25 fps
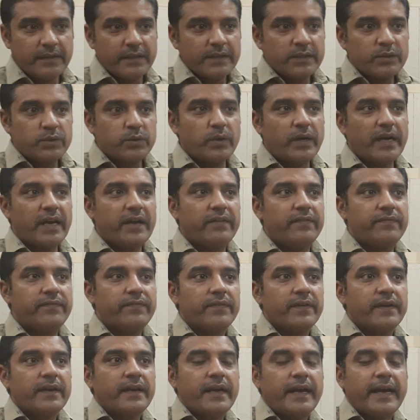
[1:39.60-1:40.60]
to have
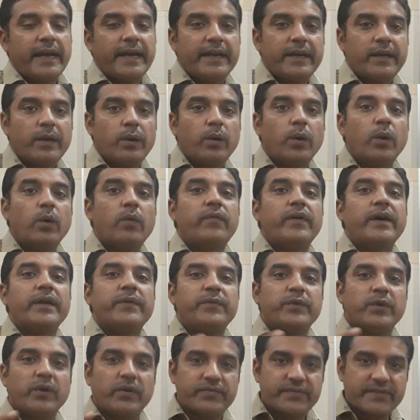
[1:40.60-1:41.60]
an
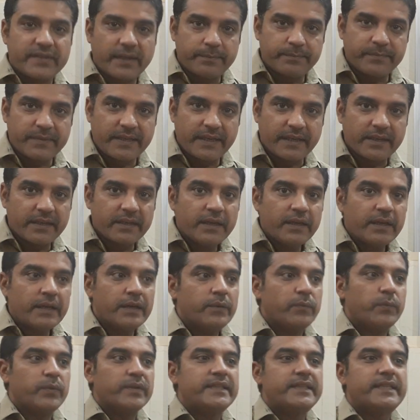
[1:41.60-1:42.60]
overview of something
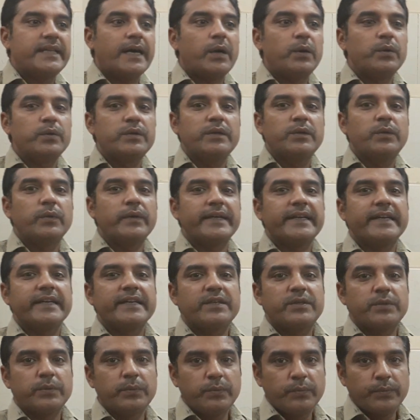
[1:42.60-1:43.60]
without going
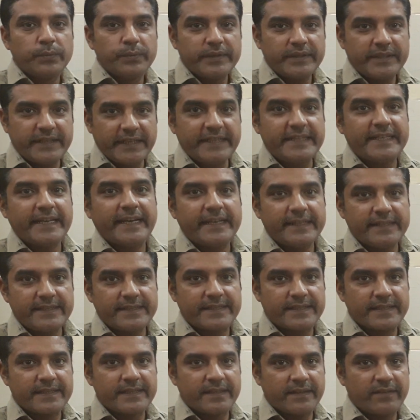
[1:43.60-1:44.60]
into
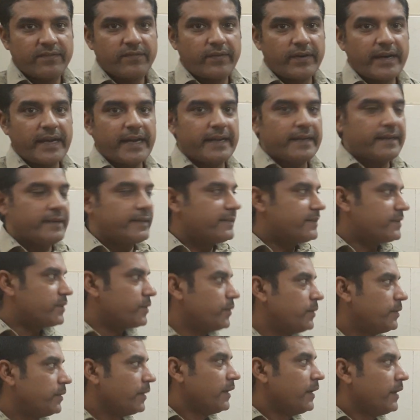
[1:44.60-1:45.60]
details, right?
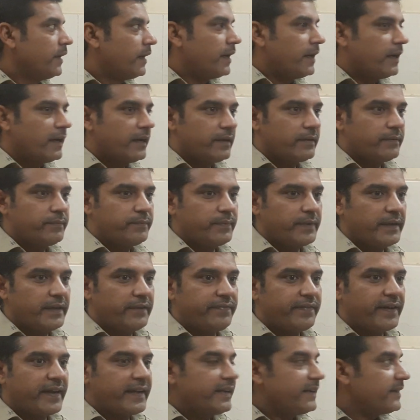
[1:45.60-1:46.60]
So
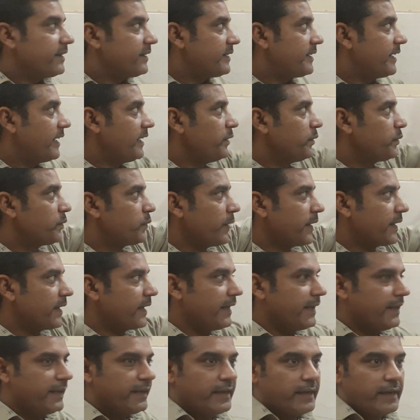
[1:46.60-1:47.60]
if I tell you
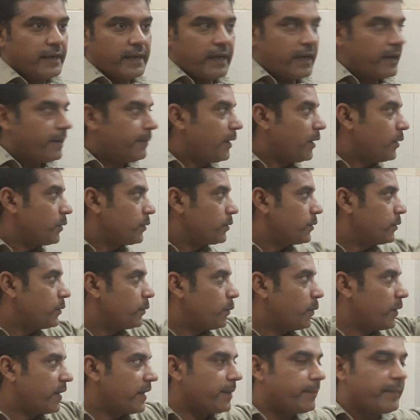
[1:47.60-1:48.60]
quickly about
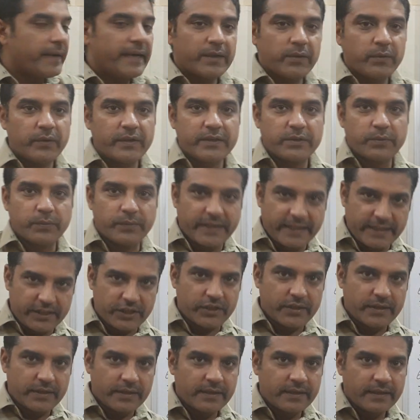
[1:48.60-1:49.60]
what am I going to
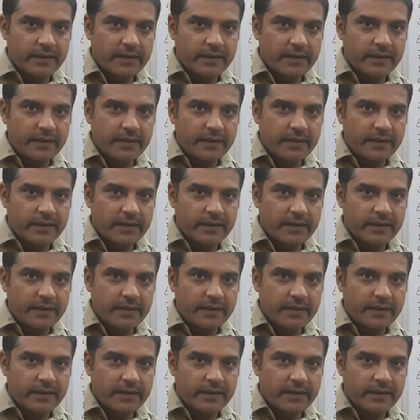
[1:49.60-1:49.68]
teach,